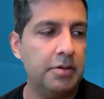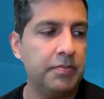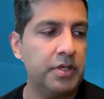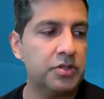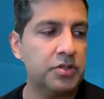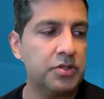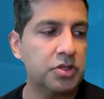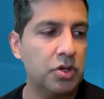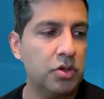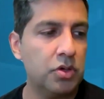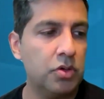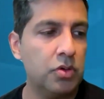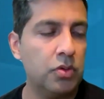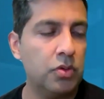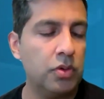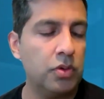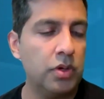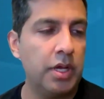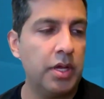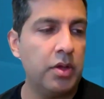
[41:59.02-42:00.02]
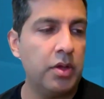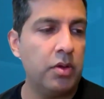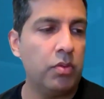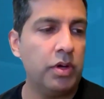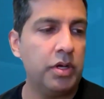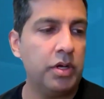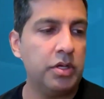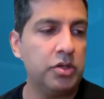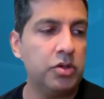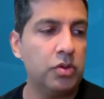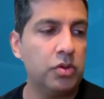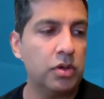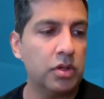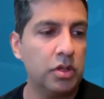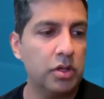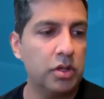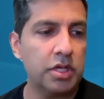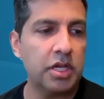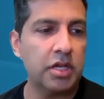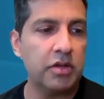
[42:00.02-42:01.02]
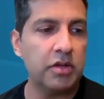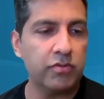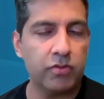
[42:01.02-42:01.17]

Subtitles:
So what you are looking